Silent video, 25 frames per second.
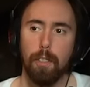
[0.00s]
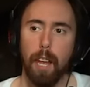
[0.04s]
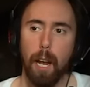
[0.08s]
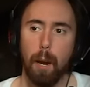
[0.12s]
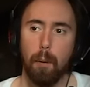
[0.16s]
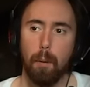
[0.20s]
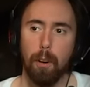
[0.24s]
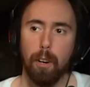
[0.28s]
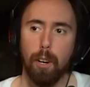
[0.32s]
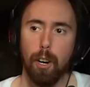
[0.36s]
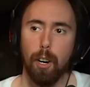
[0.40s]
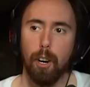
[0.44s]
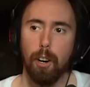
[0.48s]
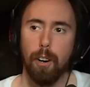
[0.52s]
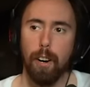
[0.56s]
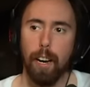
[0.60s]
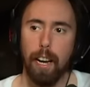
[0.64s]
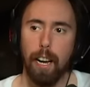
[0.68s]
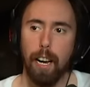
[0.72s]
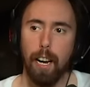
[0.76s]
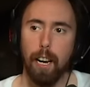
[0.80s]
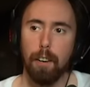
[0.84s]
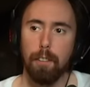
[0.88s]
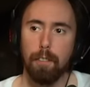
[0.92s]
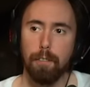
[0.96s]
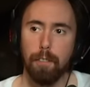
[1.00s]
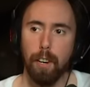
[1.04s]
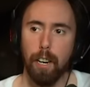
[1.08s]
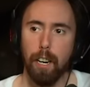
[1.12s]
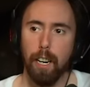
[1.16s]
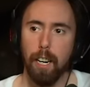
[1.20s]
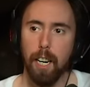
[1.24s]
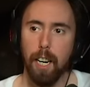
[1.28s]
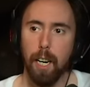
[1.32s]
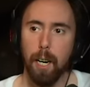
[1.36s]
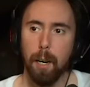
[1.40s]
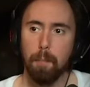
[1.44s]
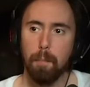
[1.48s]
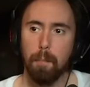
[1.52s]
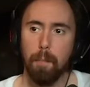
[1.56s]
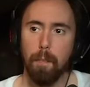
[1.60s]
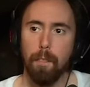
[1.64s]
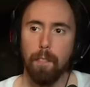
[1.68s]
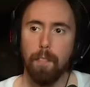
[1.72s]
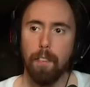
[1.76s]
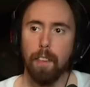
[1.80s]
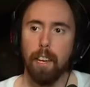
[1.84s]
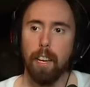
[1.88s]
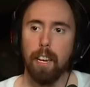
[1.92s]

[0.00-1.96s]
they would all have, um,